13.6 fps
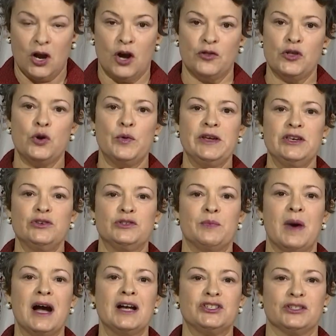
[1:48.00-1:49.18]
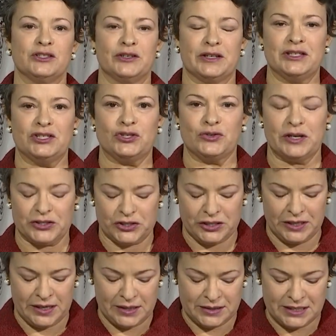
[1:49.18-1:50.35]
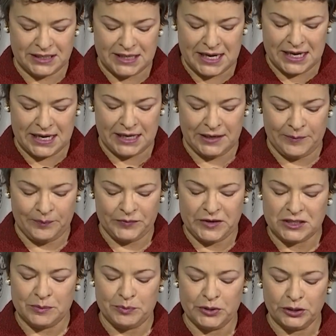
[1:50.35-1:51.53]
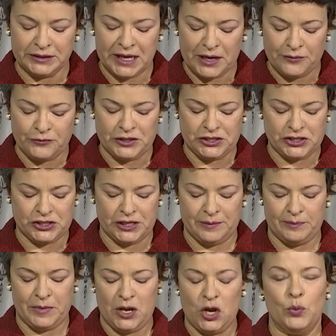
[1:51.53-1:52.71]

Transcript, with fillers: Although we use modular construction today to build every ship,